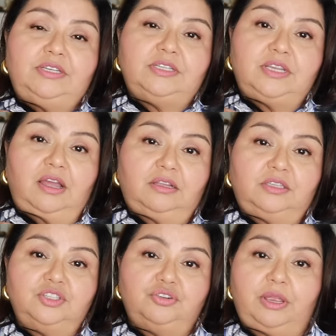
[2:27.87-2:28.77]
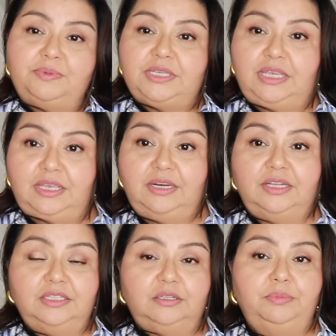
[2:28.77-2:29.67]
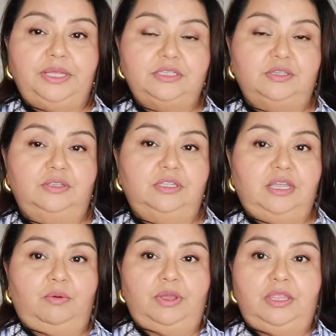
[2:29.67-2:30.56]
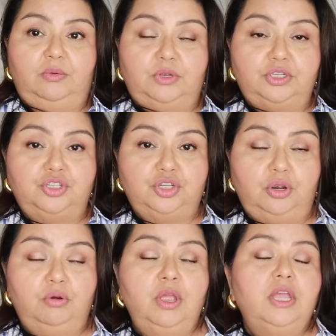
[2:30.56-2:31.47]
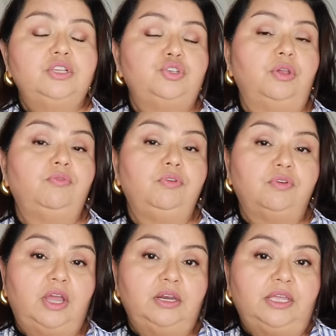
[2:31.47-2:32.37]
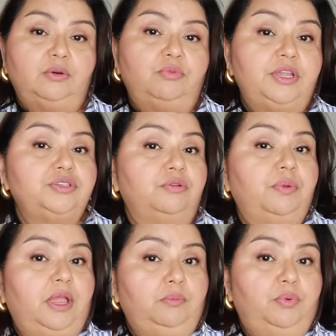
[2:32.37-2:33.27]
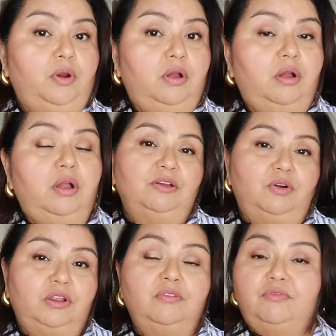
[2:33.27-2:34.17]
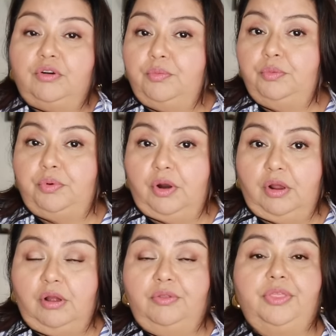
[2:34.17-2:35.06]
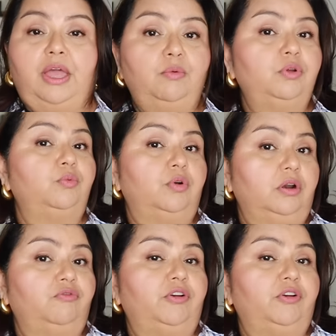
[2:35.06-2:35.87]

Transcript: to tuck the straps in a little bit so that that way they wouldn't show. So if you've got like a racer back bra or a convertible bra, that would work